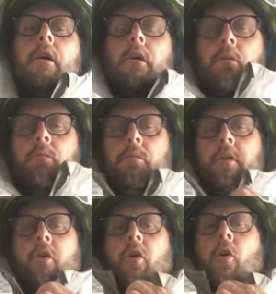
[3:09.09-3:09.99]
Oh,
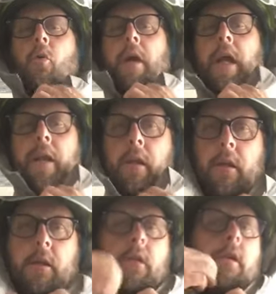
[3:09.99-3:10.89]
it's got caught again.
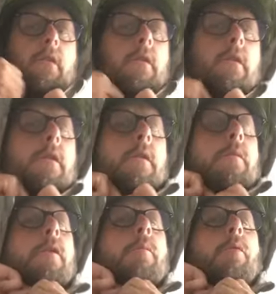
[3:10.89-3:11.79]

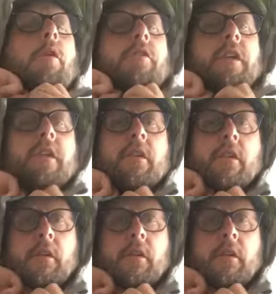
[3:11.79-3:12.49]
My apologies.